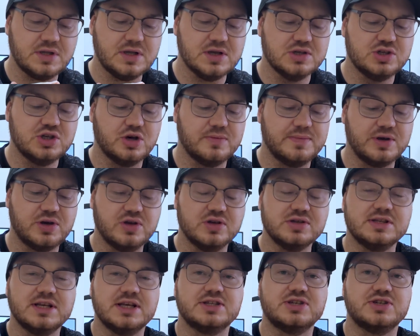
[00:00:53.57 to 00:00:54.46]
So
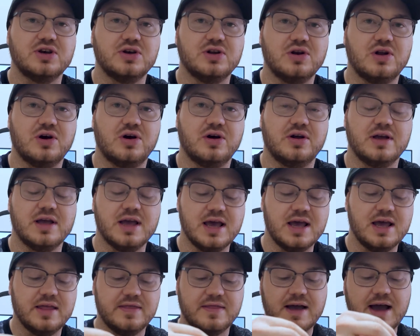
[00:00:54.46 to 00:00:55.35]
because they're so long,
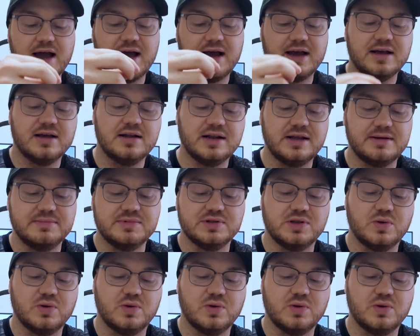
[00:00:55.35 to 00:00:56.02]
the ILM,